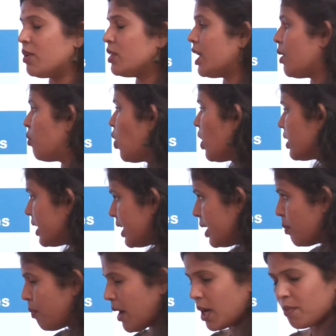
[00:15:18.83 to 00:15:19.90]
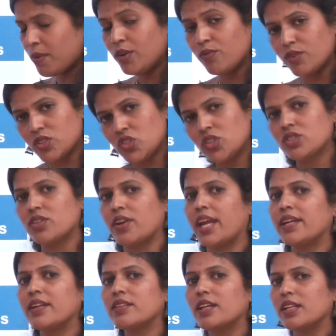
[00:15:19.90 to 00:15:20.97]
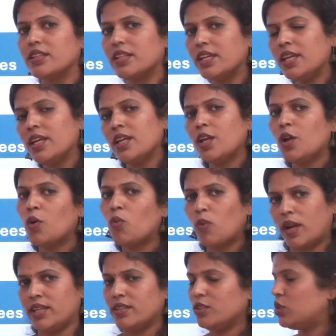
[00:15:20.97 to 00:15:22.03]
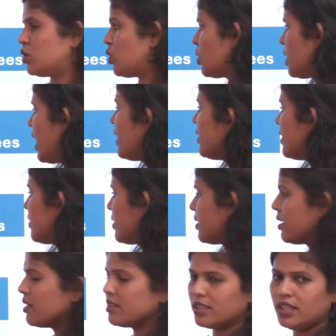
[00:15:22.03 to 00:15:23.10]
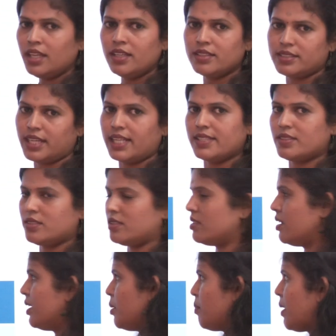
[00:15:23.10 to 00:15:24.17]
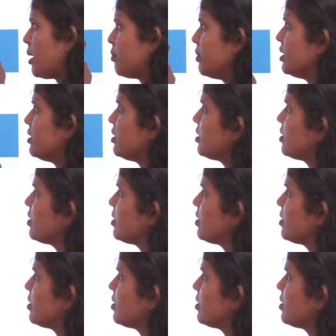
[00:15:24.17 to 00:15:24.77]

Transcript: they want the department which is greater than the 1, so that it returned the sales department.